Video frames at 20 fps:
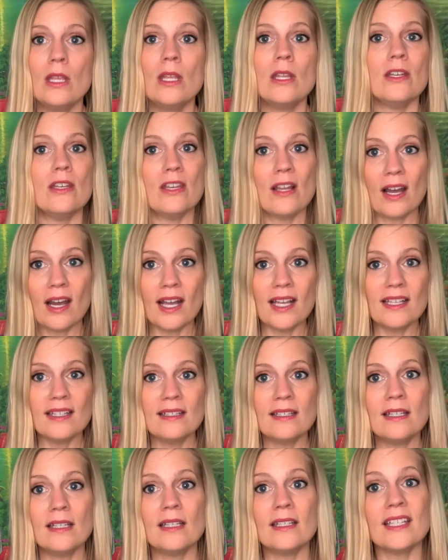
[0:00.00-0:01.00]
Not,
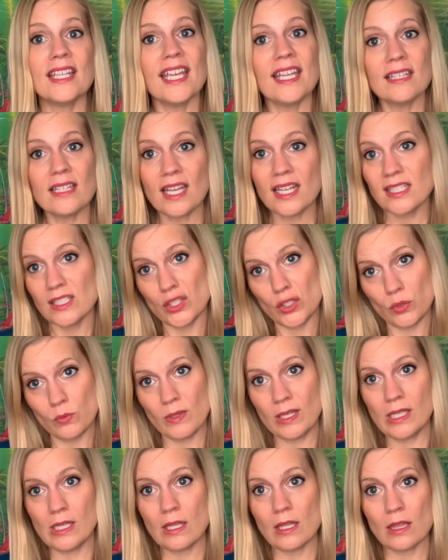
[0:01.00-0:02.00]
can I do
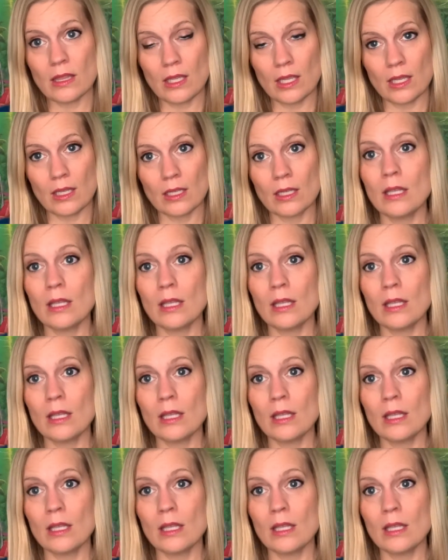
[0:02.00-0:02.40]
anything?